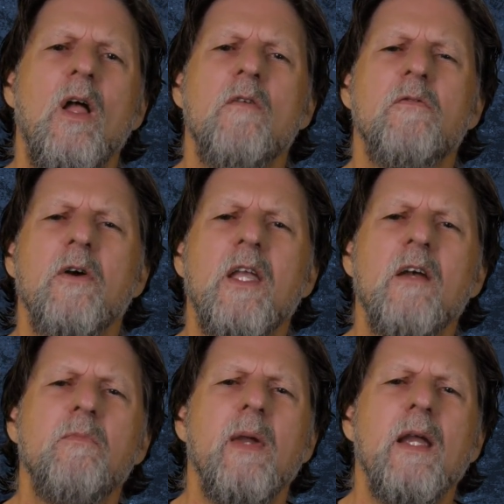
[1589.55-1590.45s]

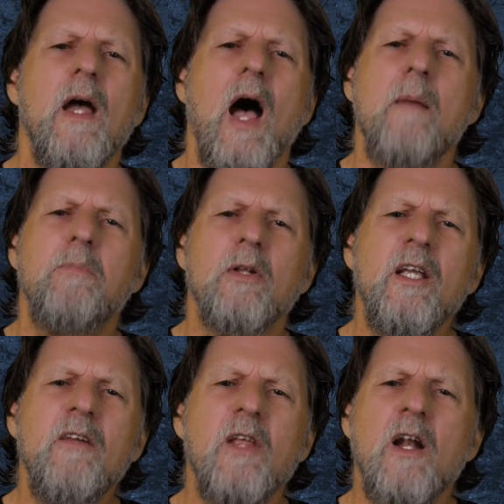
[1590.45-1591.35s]
Forgive me. I
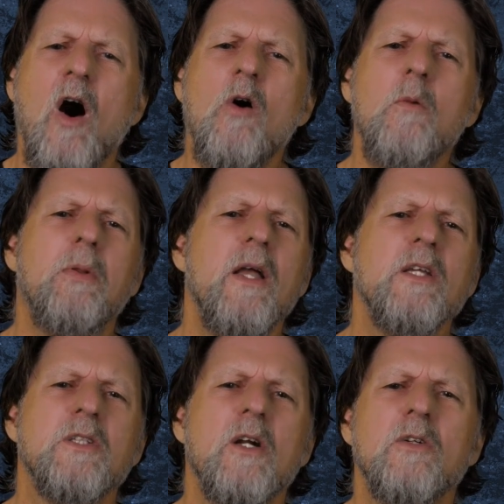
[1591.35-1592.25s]
believe that all who
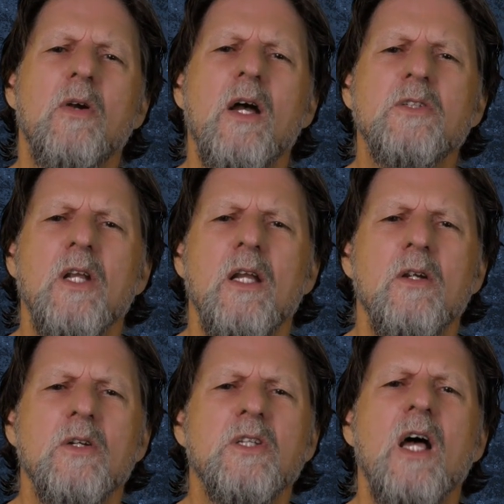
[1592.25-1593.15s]
place their trust in
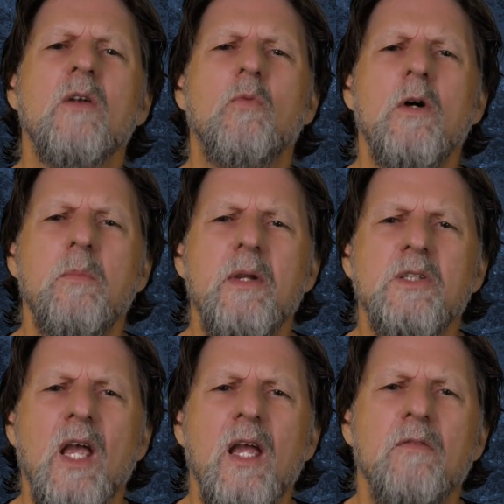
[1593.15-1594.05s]
your Son will be
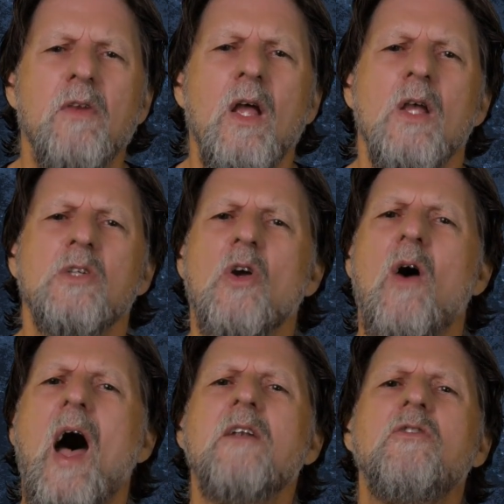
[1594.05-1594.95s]
saved. So
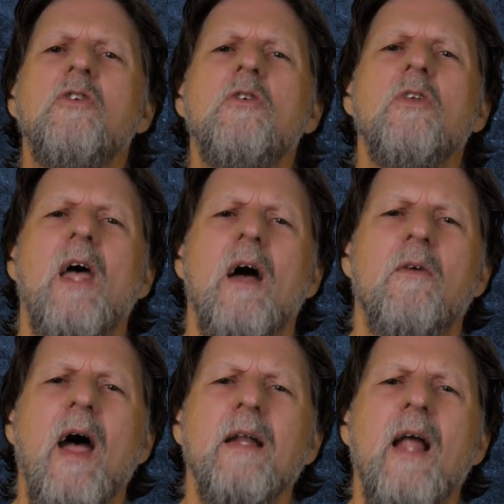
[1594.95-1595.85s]
I do that
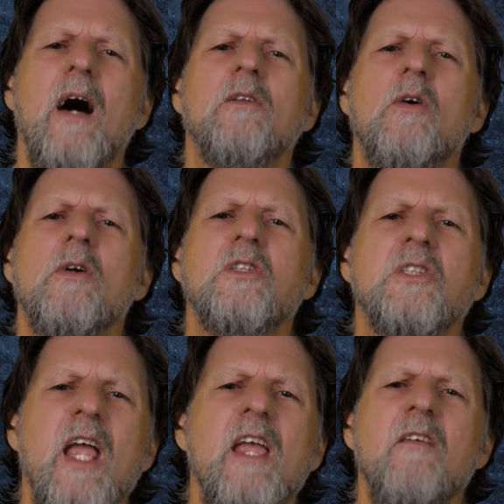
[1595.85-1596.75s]
right now. Lord,
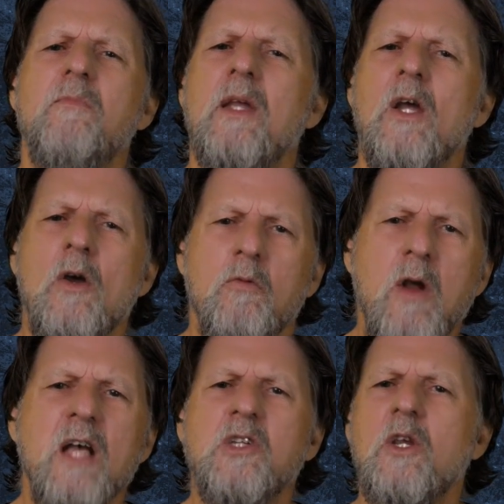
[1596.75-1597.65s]
save me,
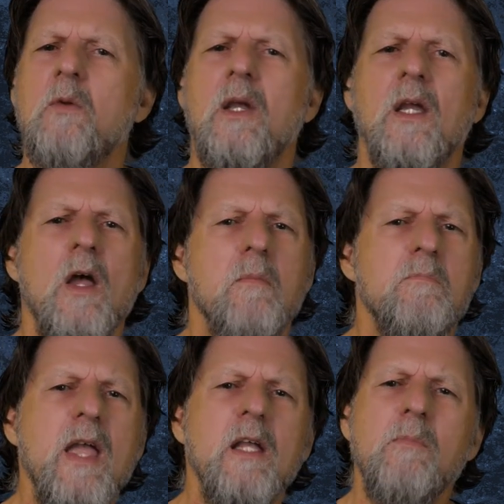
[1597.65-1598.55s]
rescue me,
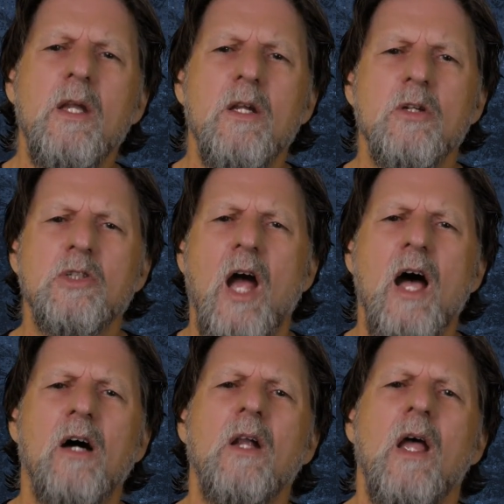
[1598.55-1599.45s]
make me your
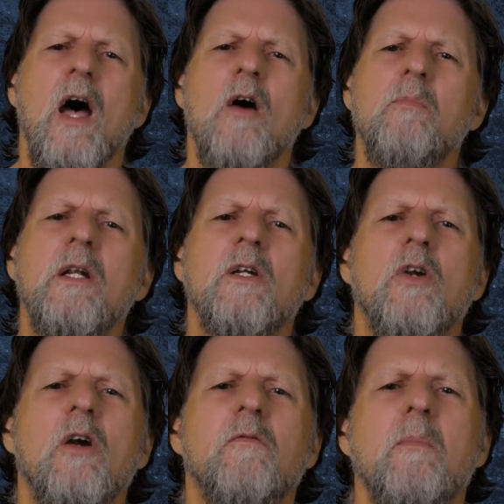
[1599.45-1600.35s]
child. Help me to
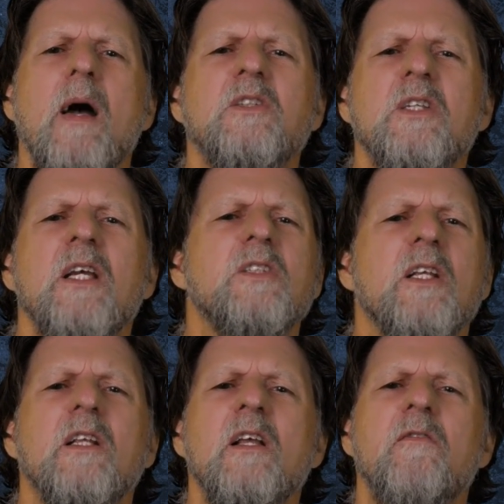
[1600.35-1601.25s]
turn from my sins
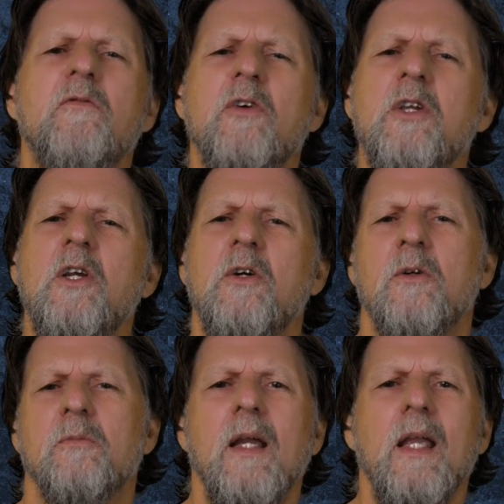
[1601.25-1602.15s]
and live for
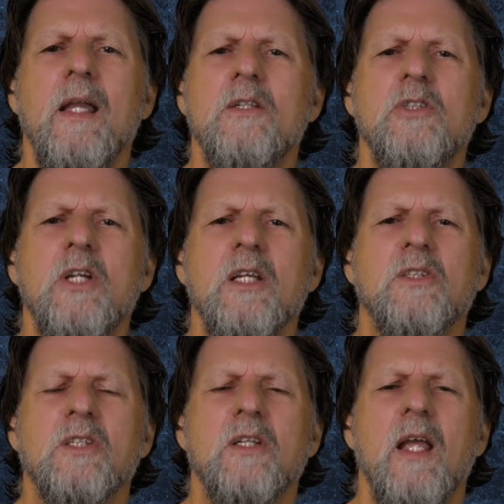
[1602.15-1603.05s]
you. In
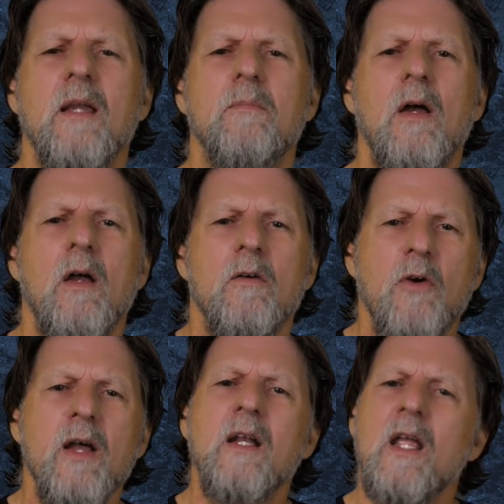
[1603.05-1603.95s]
Jesus' name.
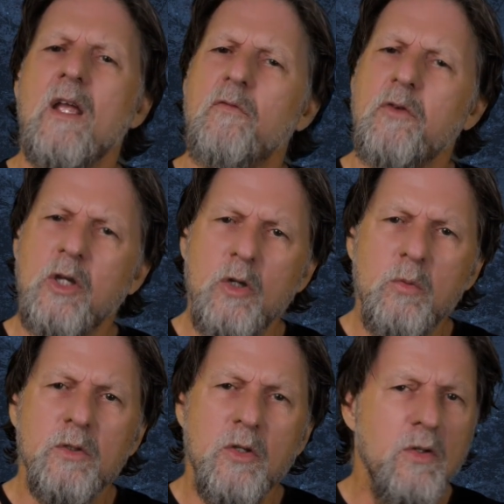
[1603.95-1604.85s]
Friend, if you
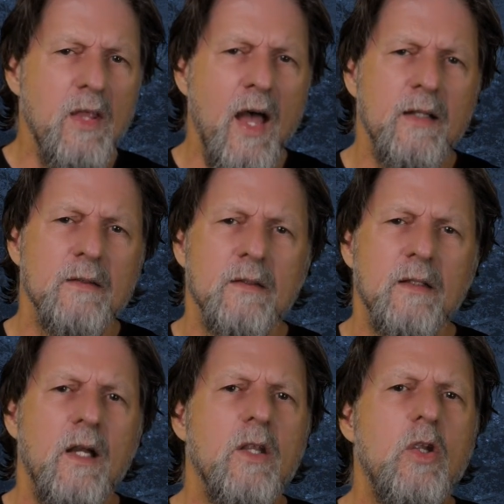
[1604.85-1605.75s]
will do that,
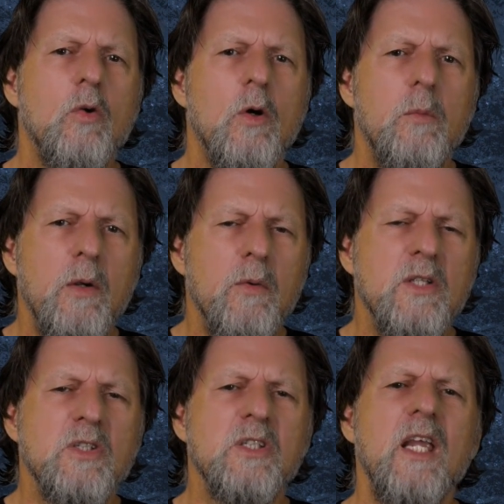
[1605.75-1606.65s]
you will be
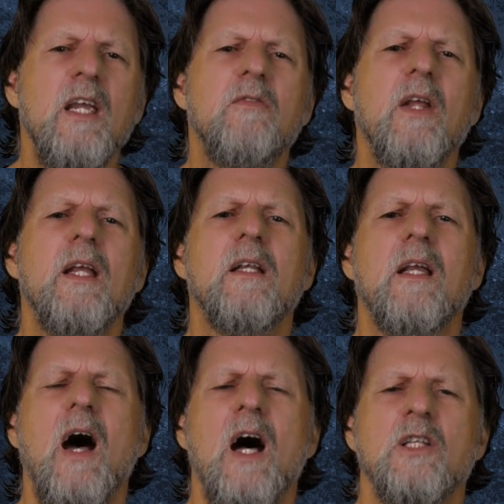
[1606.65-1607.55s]
received into
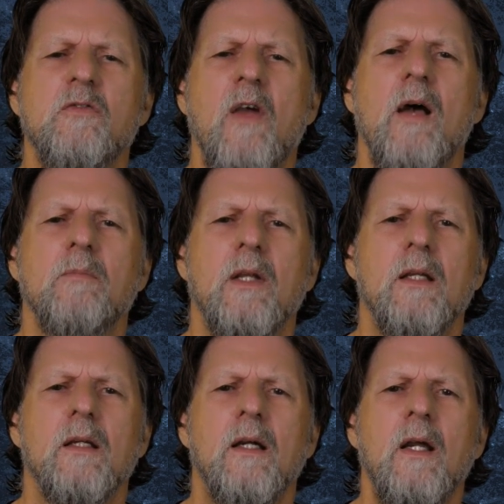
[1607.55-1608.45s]
God's
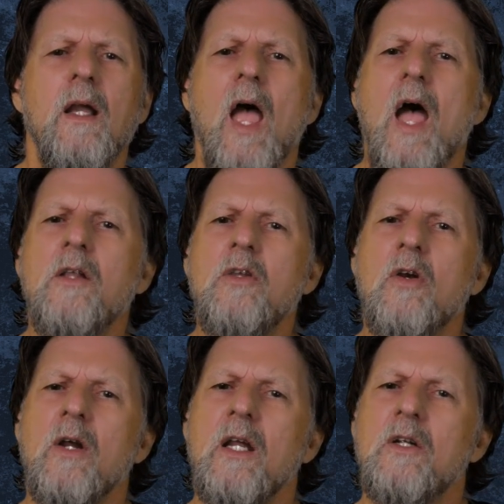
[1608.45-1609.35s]
family, and
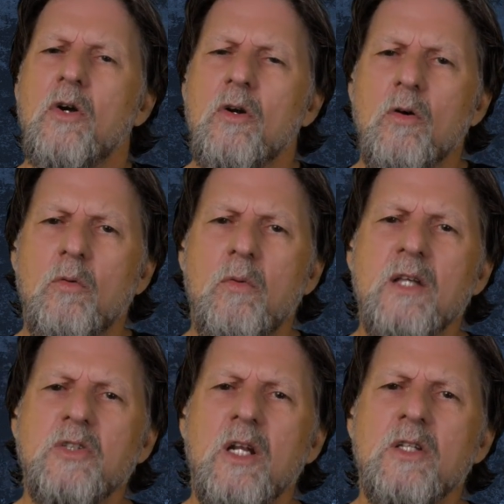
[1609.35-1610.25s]
your eternal
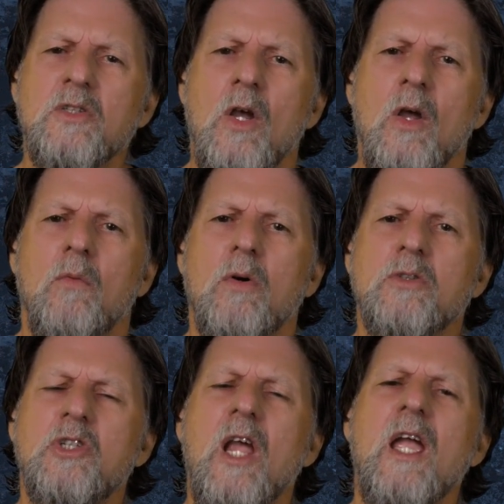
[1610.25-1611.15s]
residence will
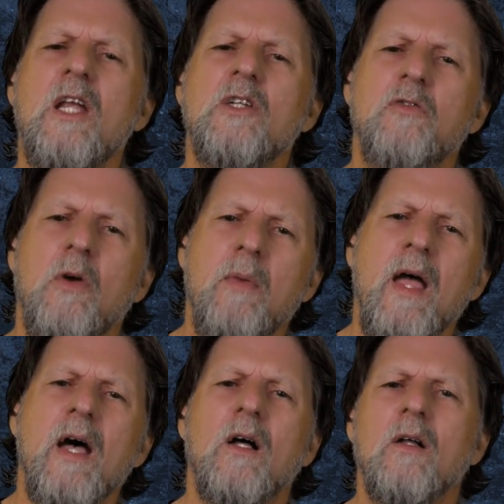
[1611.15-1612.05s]
change from
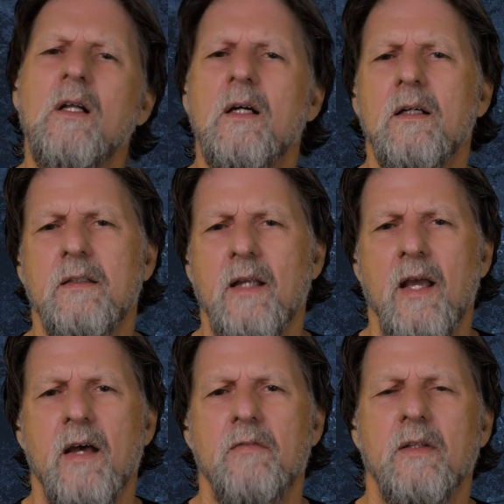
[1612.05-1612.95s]
hell to
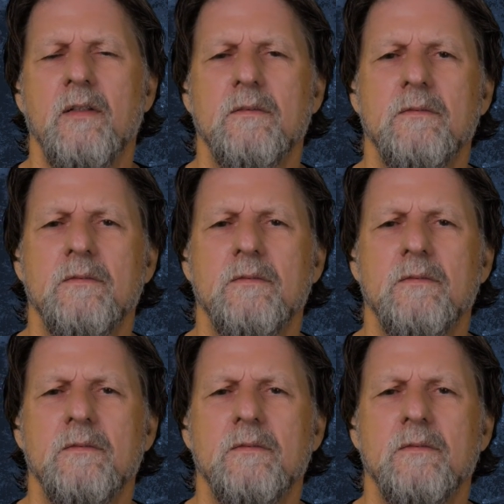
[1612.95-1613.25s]
heaven.